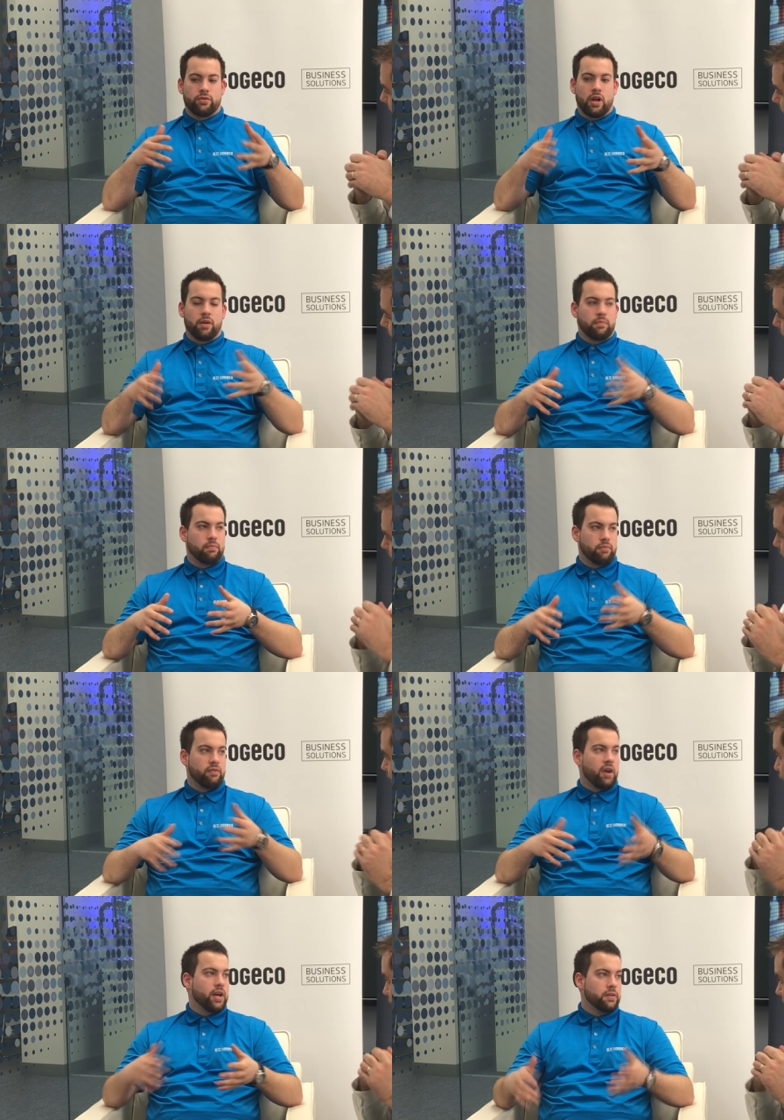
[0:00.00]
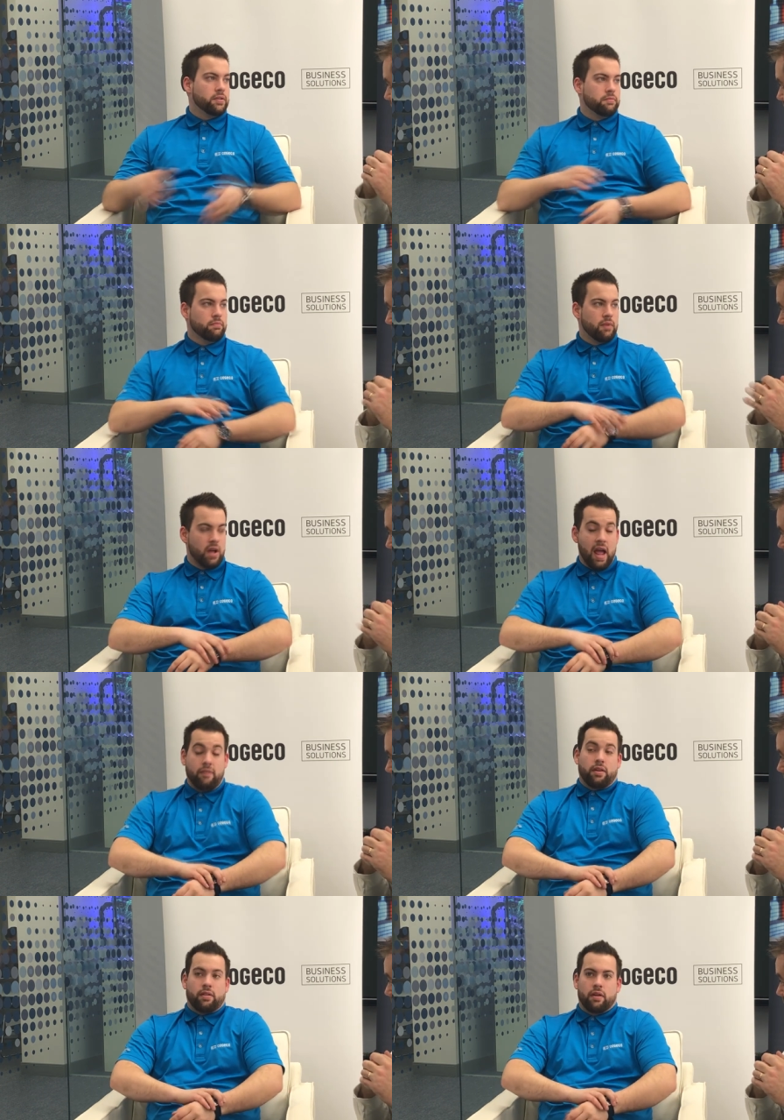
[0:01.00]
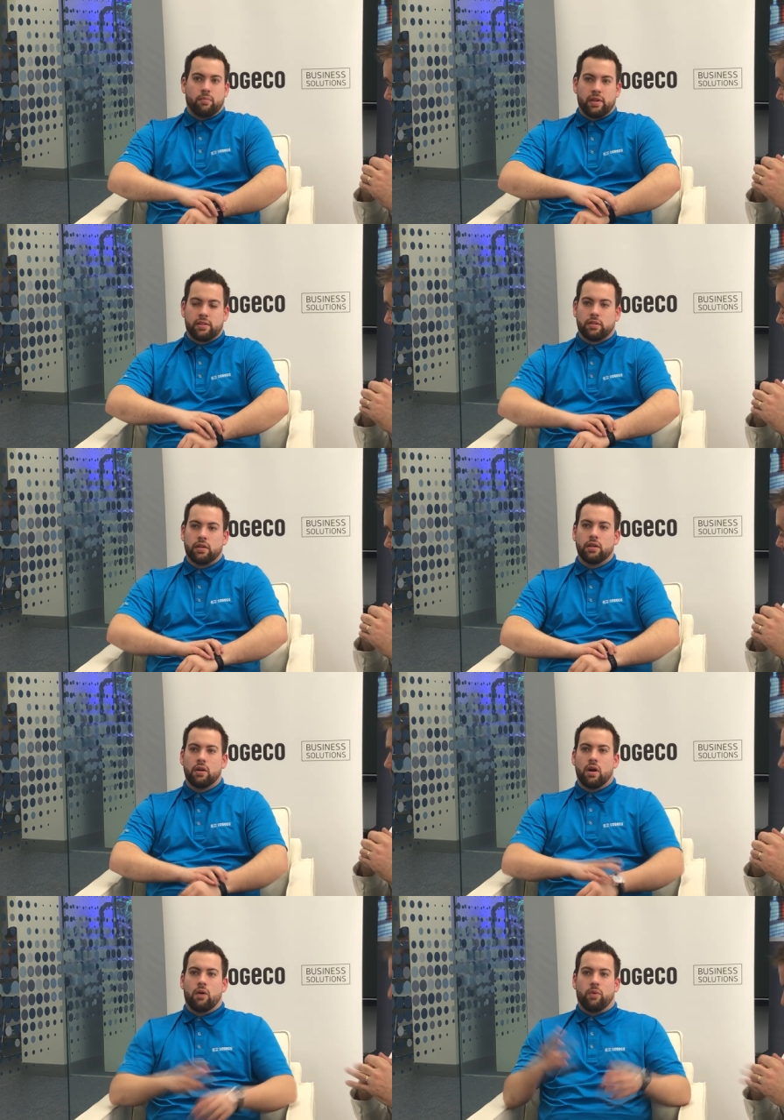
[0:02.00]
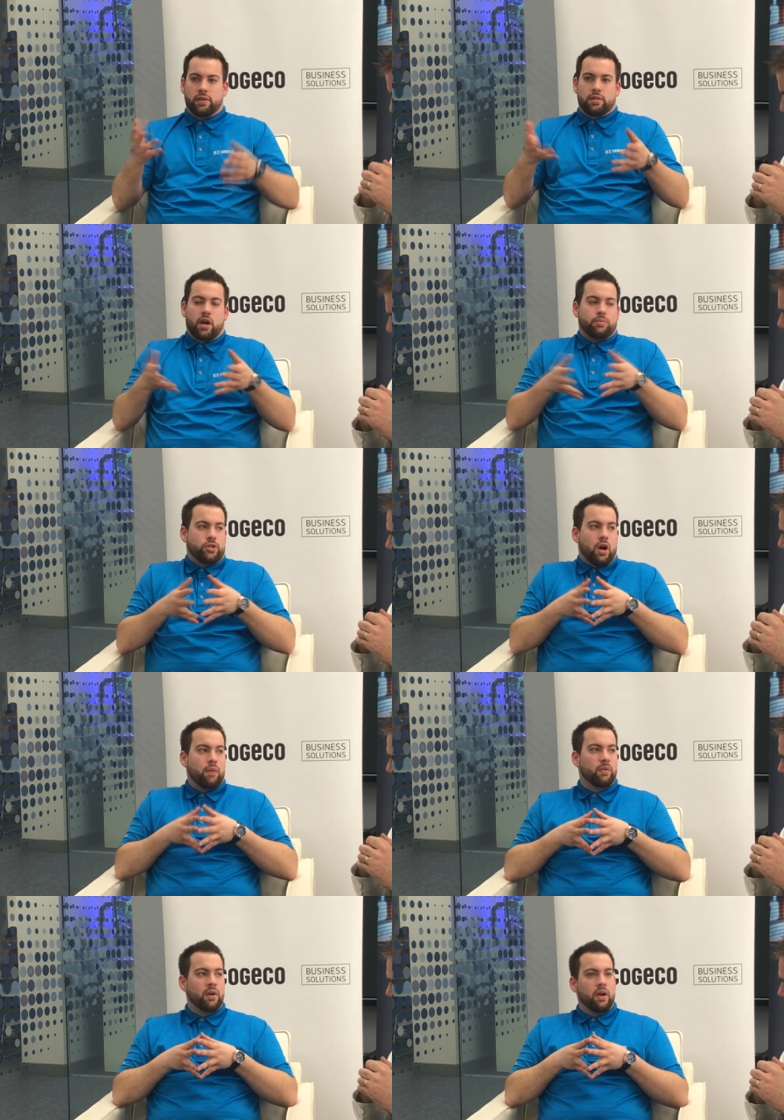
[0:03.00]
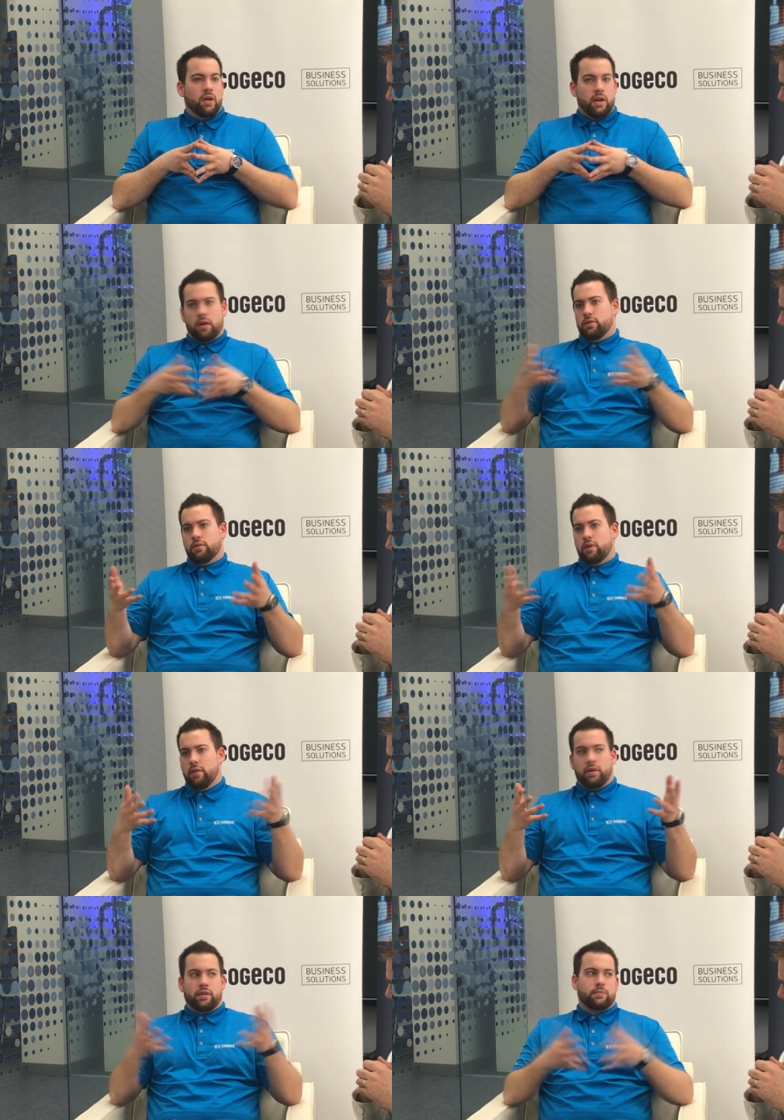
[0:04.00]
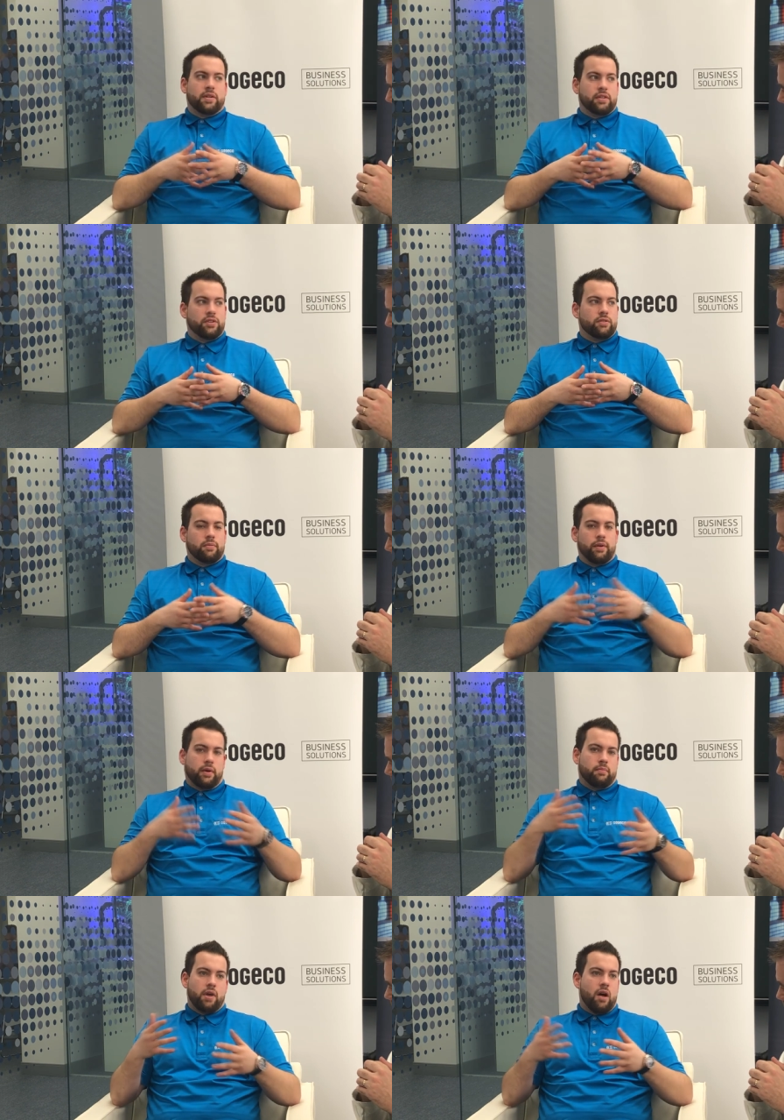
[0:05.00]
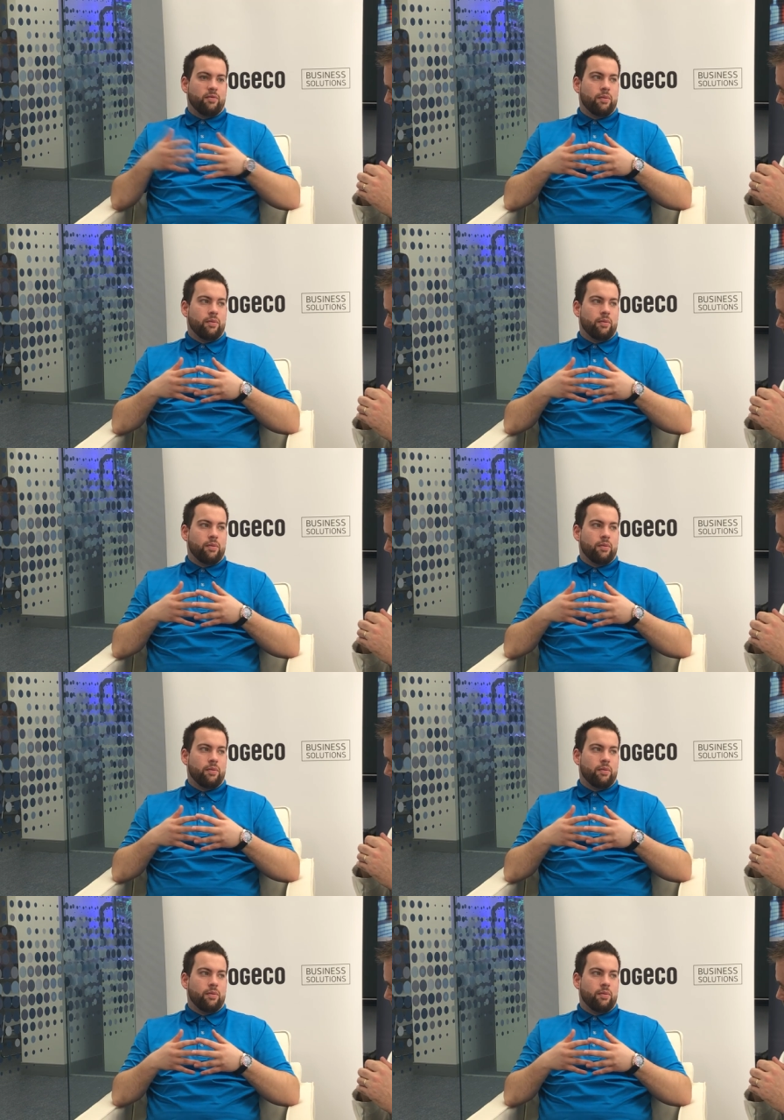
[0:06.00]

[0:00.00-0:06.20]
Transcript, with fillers: we try to provide you everything basically. Okay. A one-stop shop. Yeah. Now you do have customization where you can buy